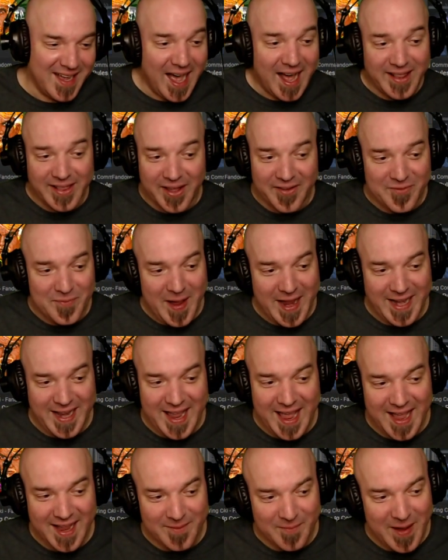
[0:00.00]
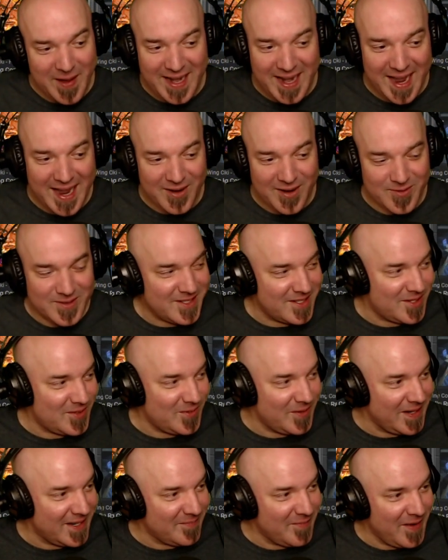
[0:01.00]
I love Maniac. Maniac was the
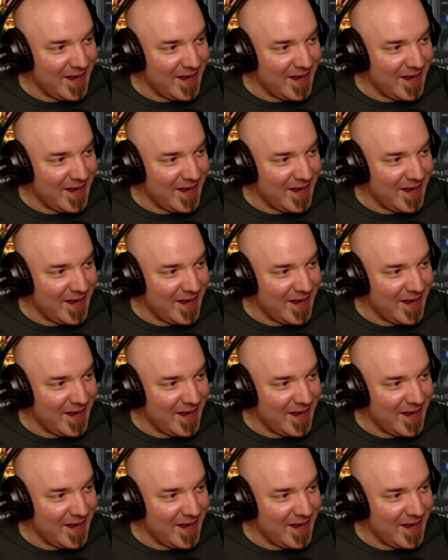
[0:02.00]
sweetest.